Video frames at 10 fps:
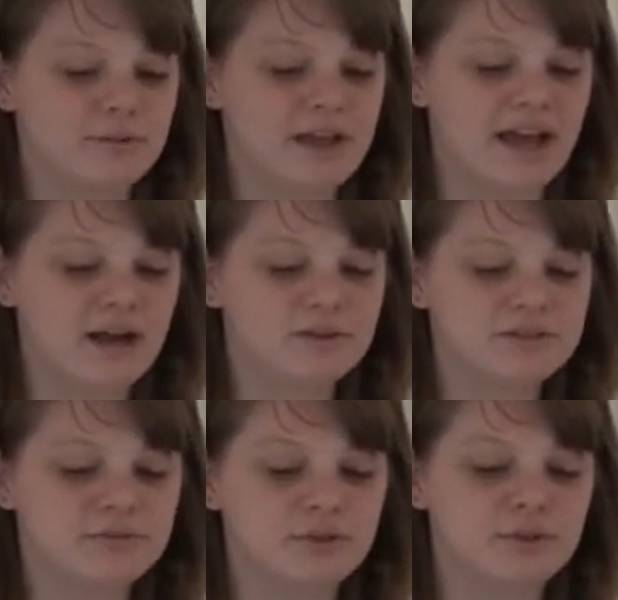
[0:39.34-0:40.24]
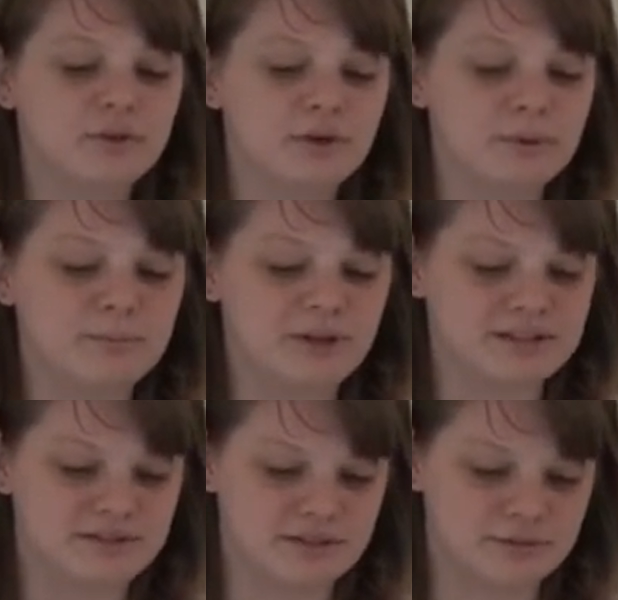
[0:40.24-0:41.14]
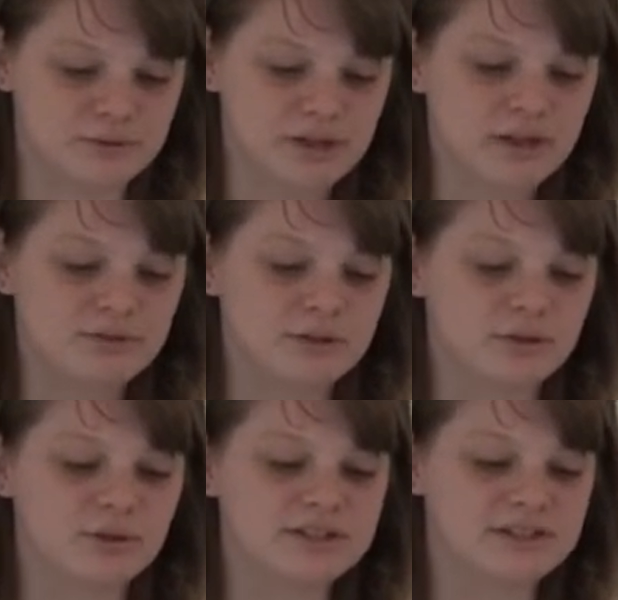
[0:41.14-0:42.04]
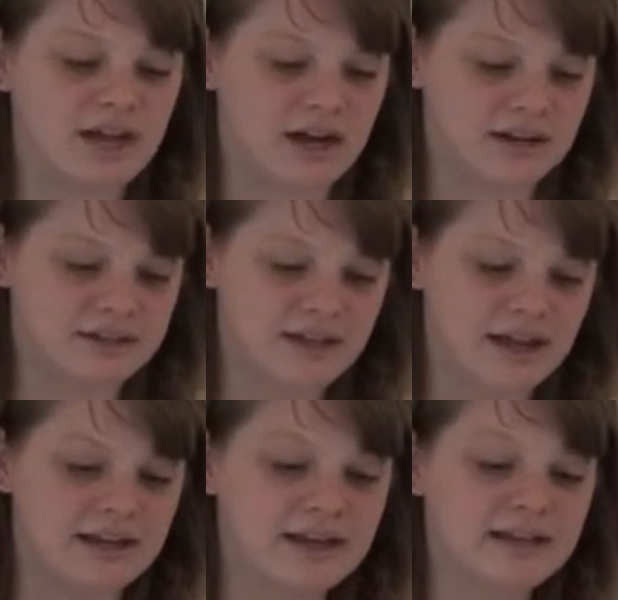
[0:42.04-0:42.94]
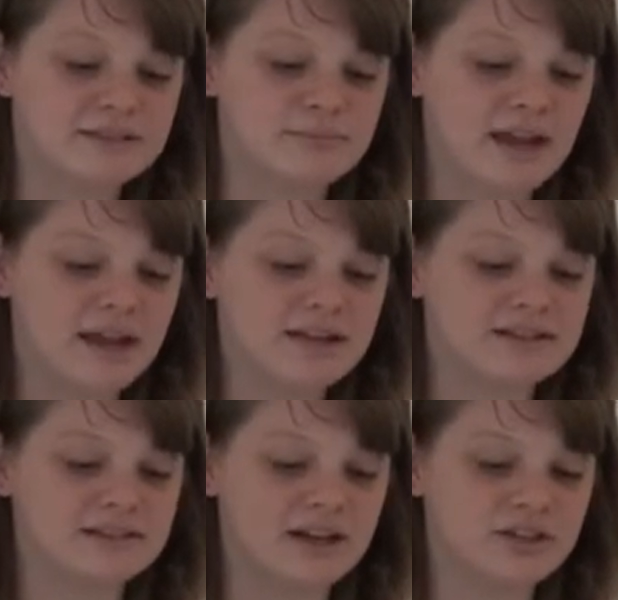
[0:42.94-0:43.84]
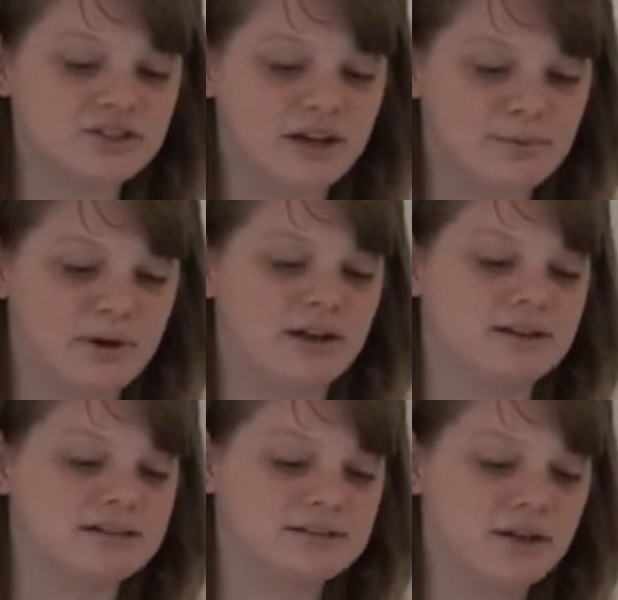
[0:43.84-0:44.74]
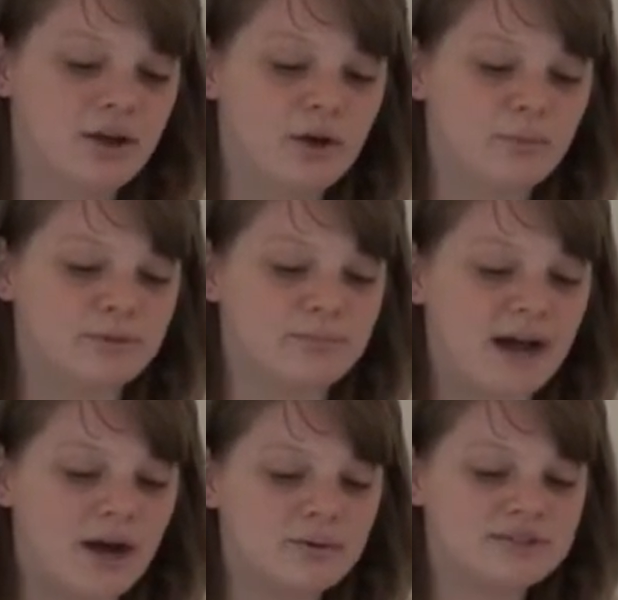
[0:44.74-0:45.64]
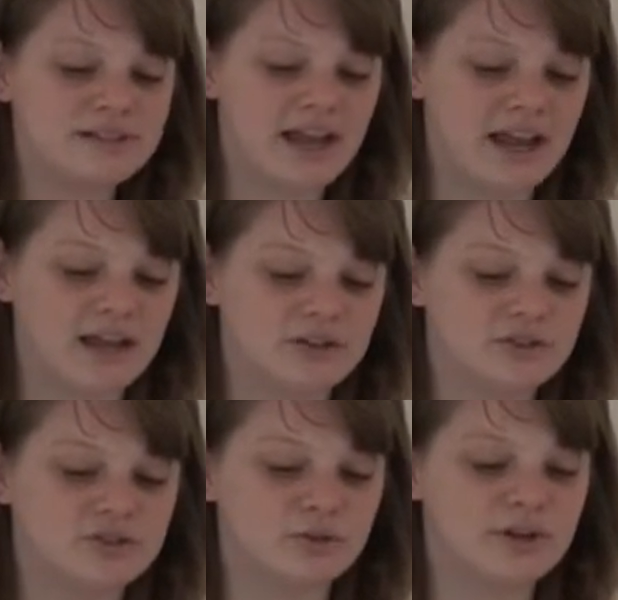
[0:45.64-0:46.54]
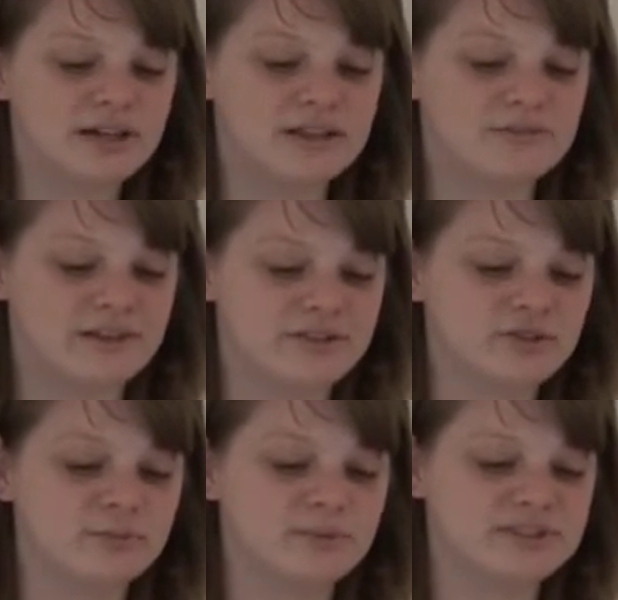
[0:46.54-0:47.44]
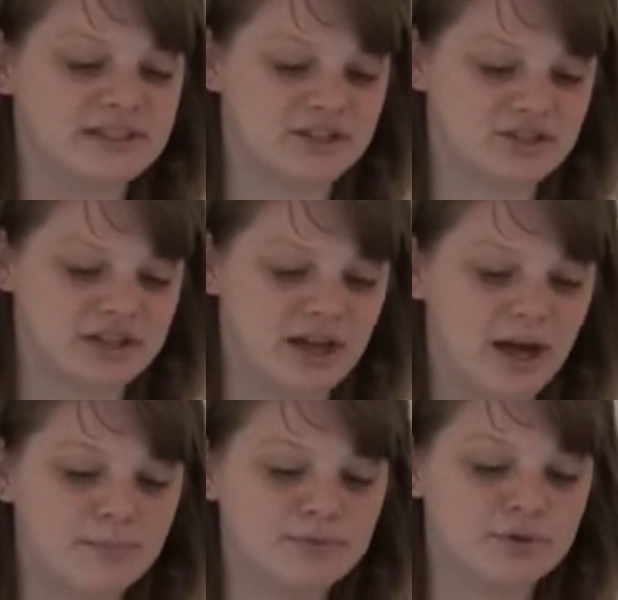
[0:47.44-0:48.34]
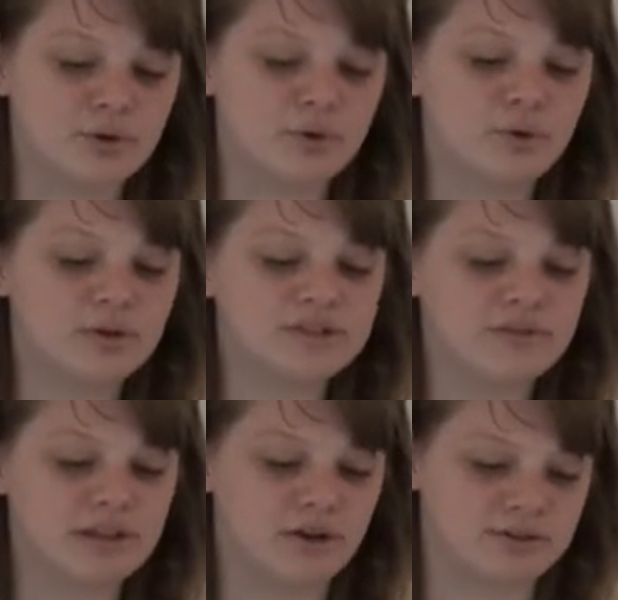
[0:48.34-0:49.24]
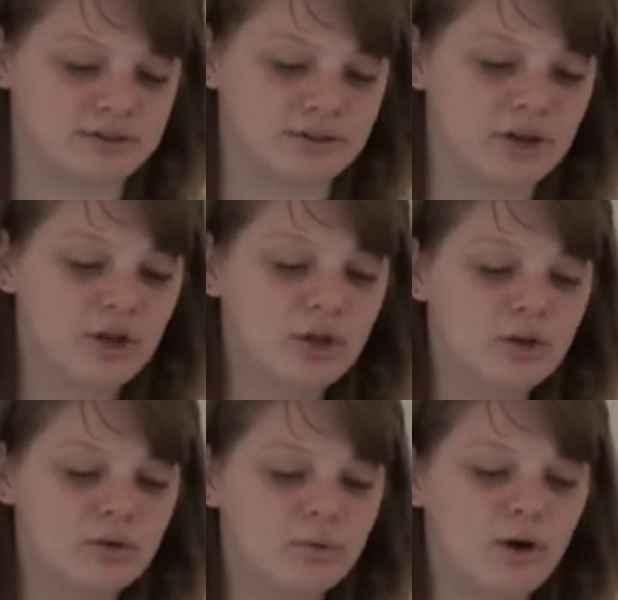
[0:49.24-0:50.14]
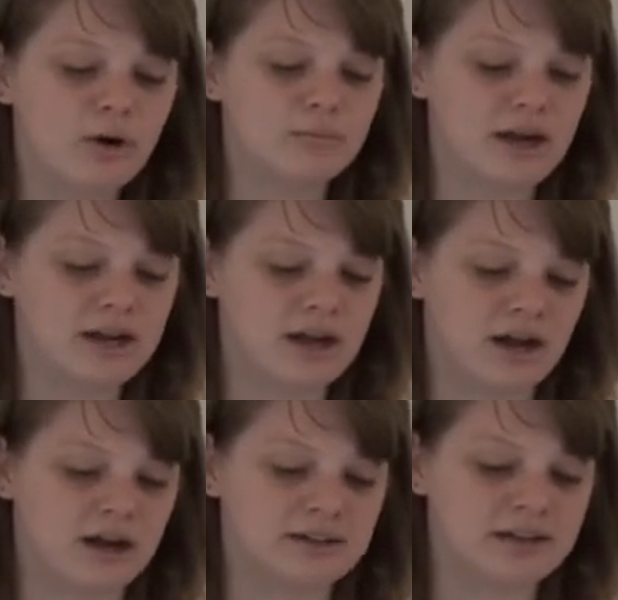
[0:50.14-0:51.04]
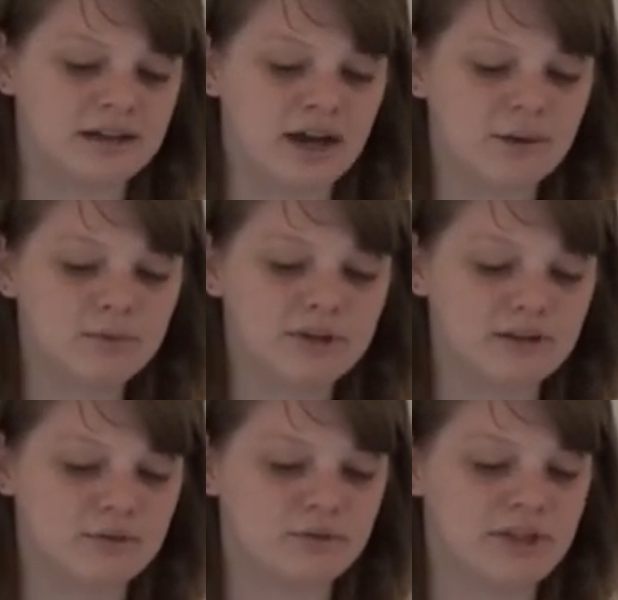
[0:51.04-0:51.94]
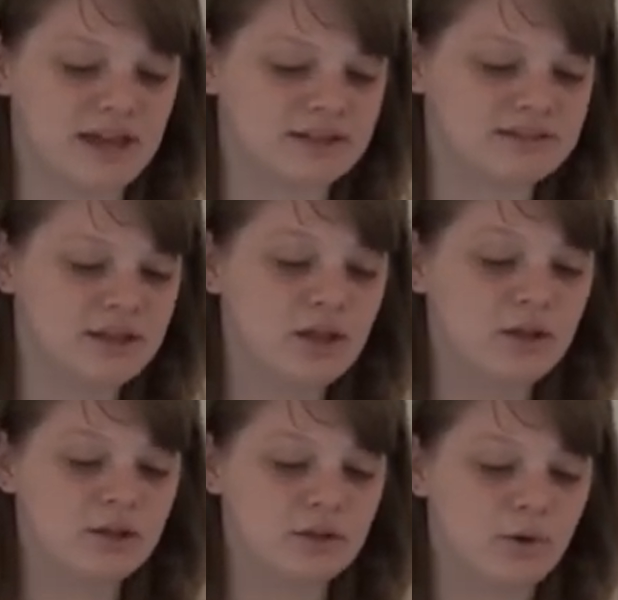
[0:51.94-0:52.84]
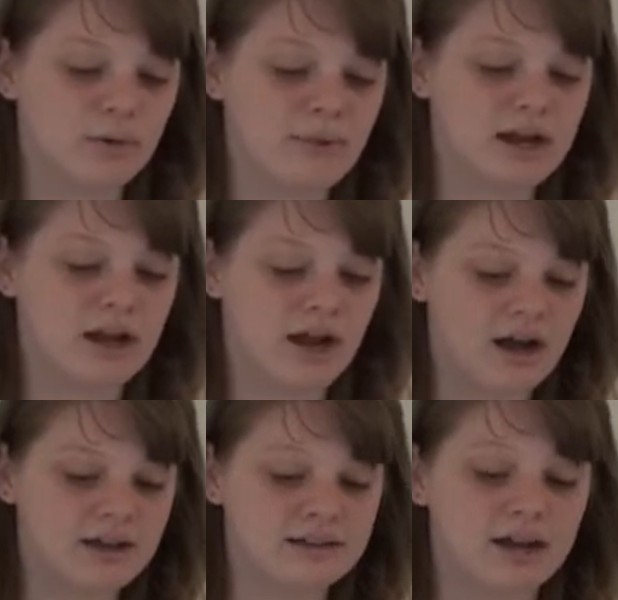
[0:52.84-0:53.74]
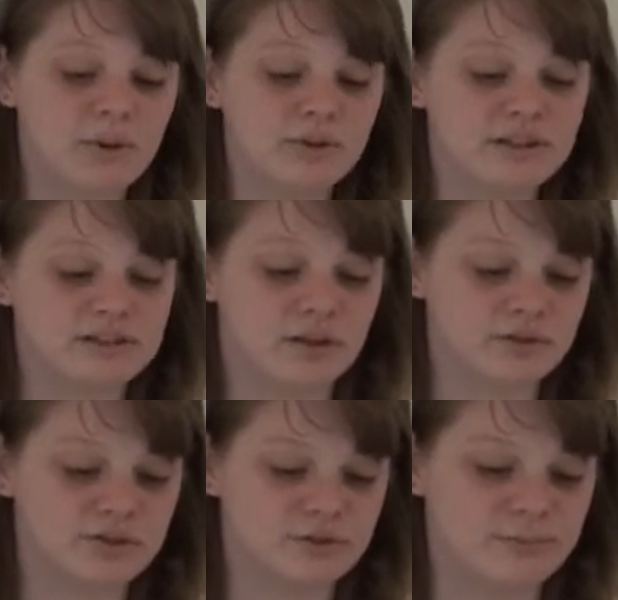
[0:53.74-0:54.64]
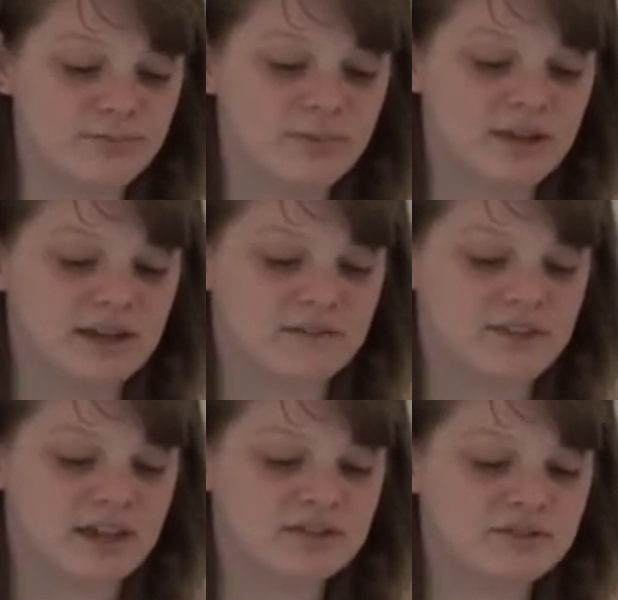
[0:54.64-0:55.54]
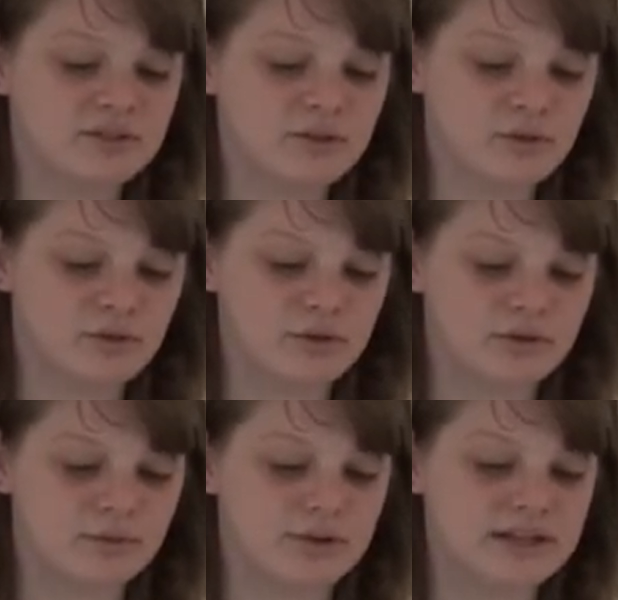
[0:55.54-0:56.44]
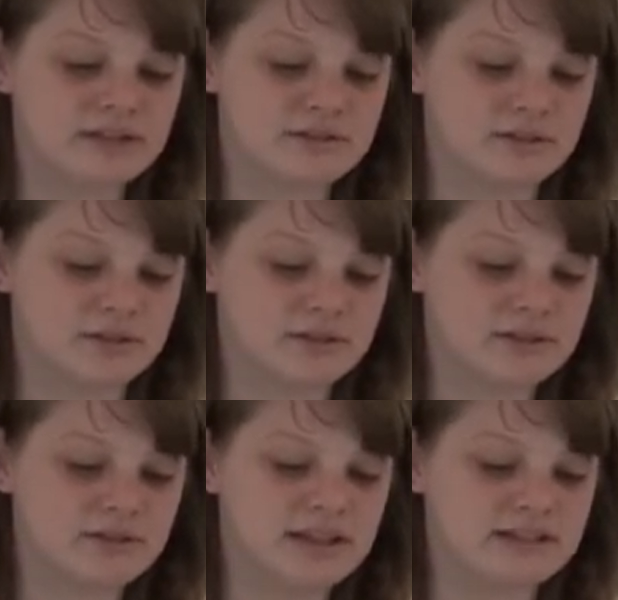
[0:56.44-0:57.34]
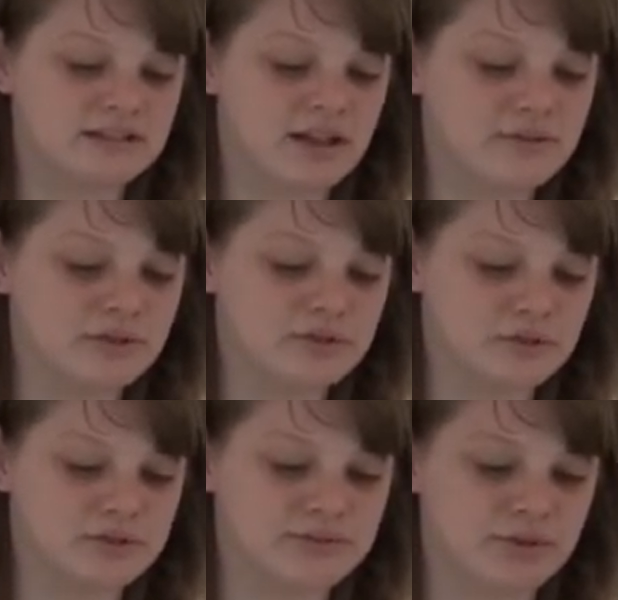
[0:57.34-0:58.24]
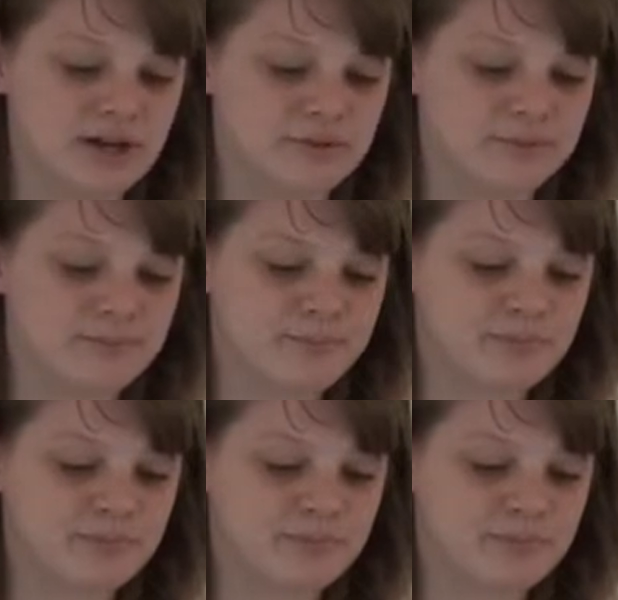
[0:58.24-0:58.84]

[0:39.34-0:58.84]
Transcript: From the house of the Lord we bless you. The Lord is God, and he has made his light shine upon us. With bows in hand, join in the festal procession up to the horns of the altar. You are my God, and I will give you thanks. You are my God, and I will exalt you. Give thanks to the Lord, for he is good. His love endures forever.